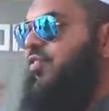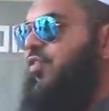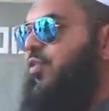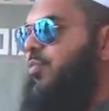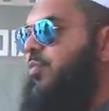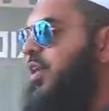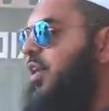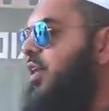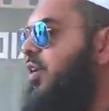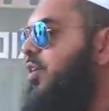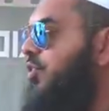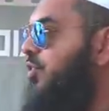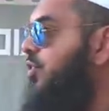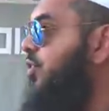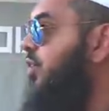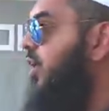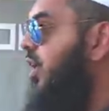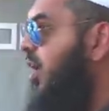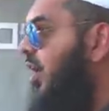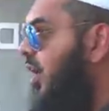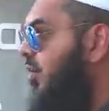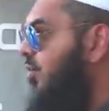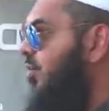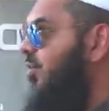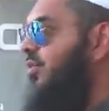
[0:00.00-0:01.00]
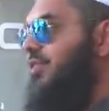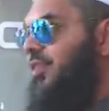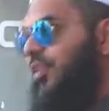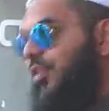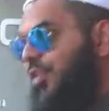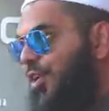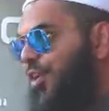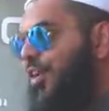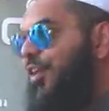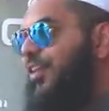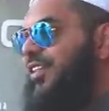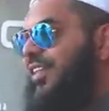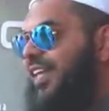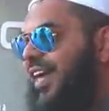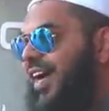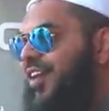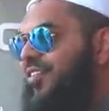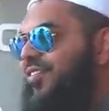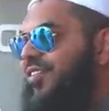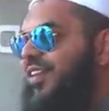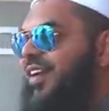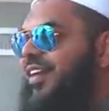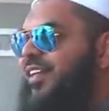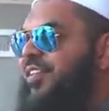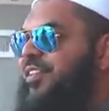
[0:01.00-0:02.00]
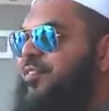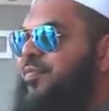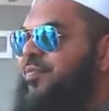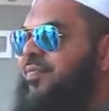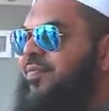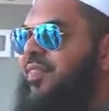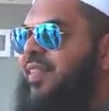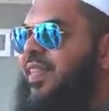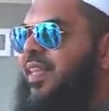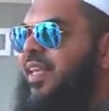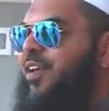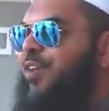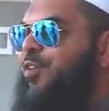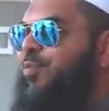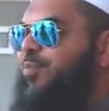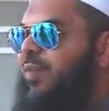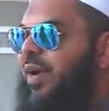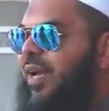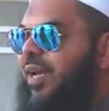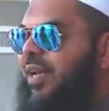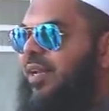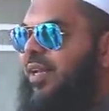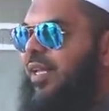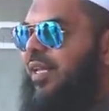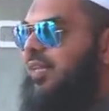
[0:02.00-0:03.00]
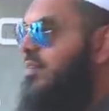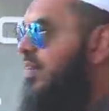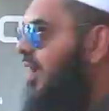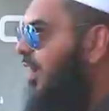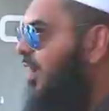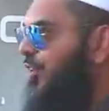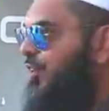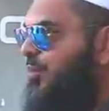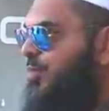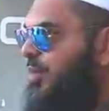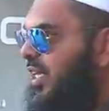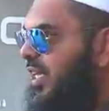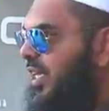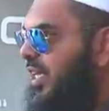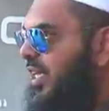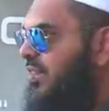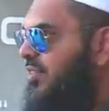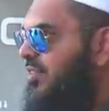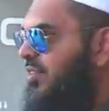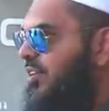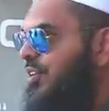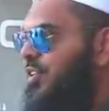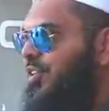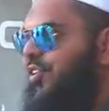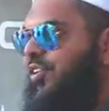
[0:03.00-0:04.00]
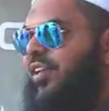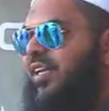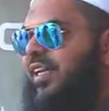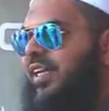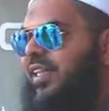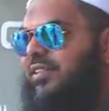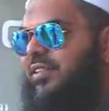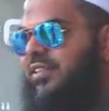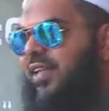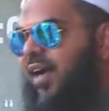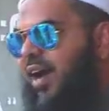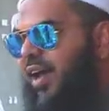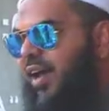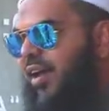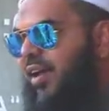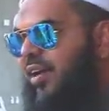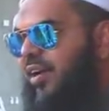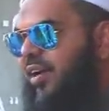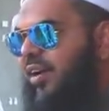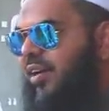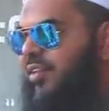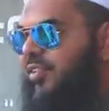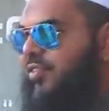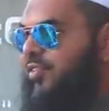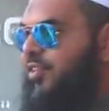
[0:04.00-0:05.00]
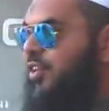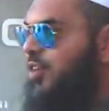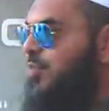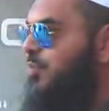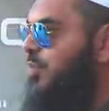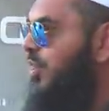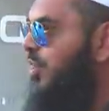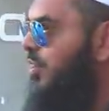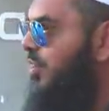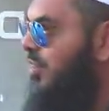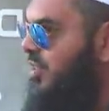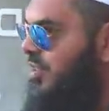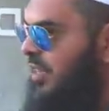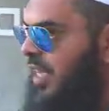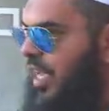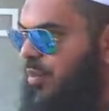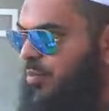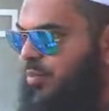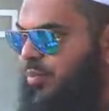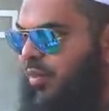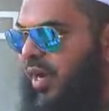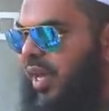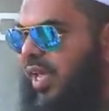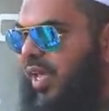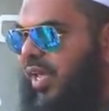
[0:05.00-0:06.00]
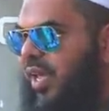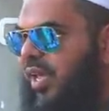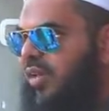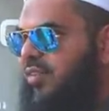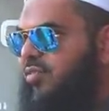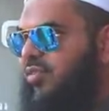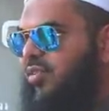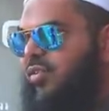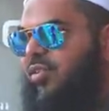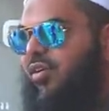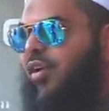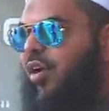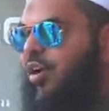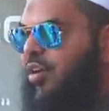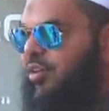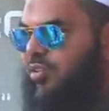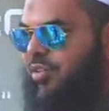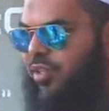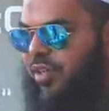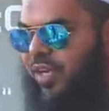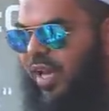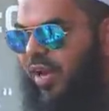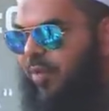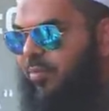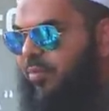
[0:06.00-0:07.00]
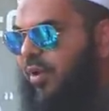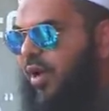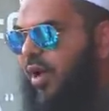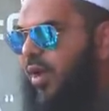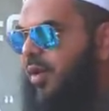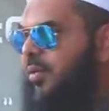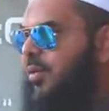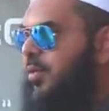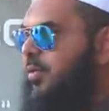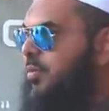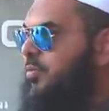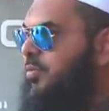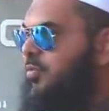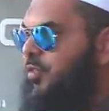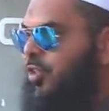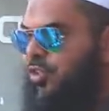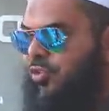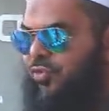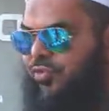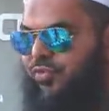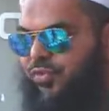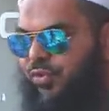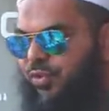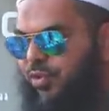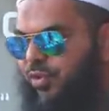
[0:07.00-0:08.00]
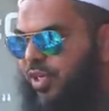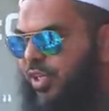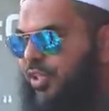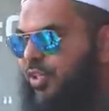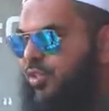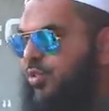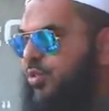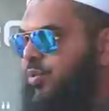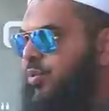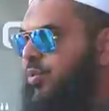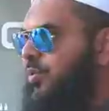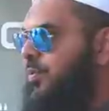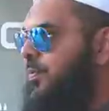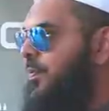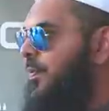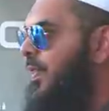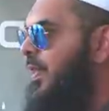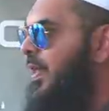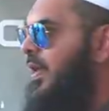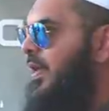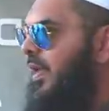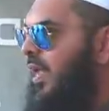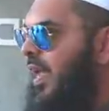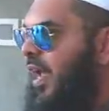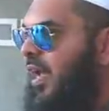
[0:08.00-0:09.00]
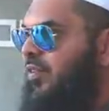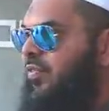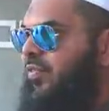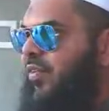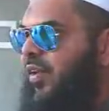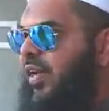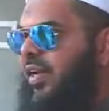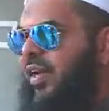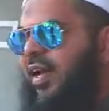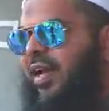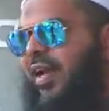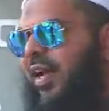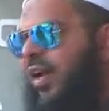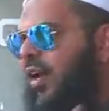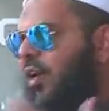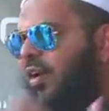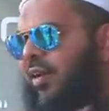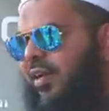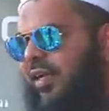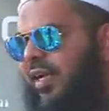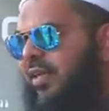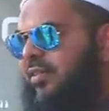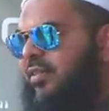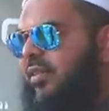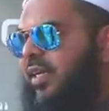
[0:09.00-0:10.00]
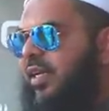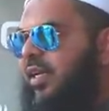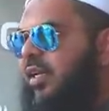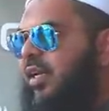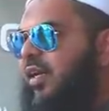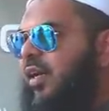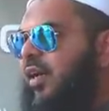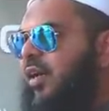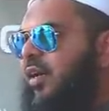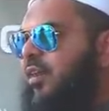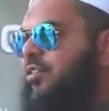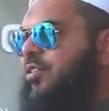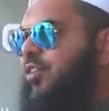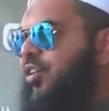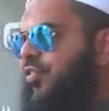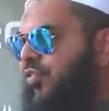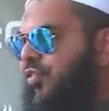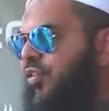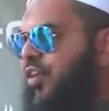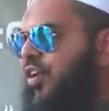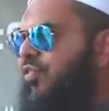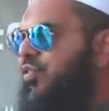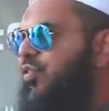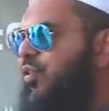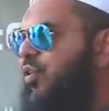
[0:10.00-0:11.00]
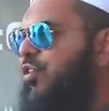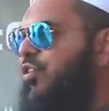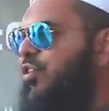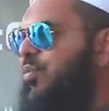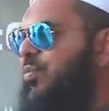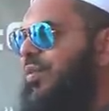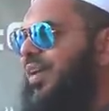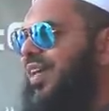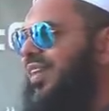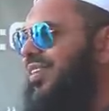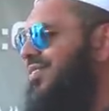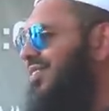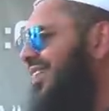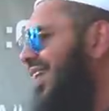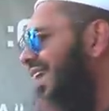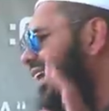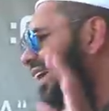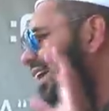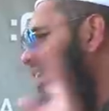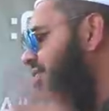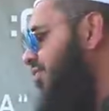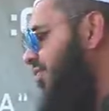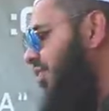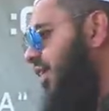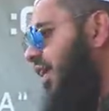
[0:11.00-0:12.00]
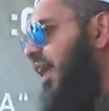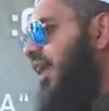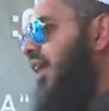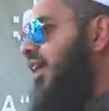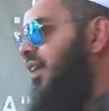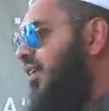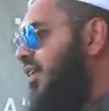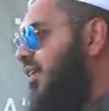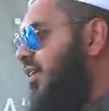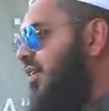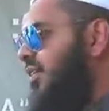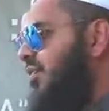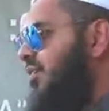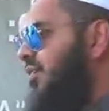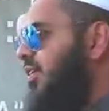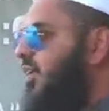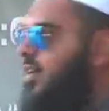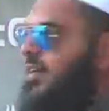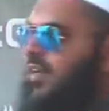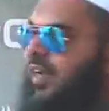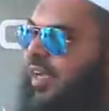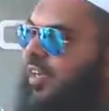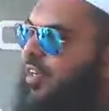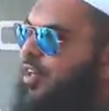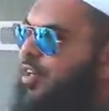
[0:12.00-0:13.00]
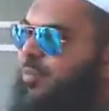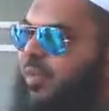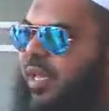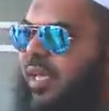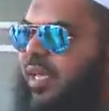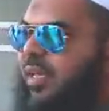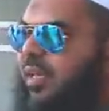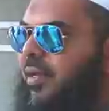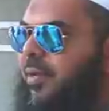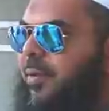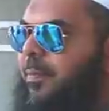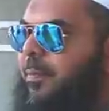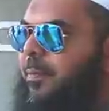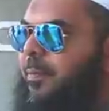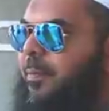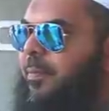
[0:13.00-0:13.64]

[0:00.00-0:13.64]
from here to Chicago, long drive, right? But it's not going to be easy. You're going to get tired. You're going to be. You're going to take breaks. Your car's going to have problems. You know, food issues. Can't find halal. All kinds, right? So if you if you want to be like, nah, forget it. You know, then you're not going to make it.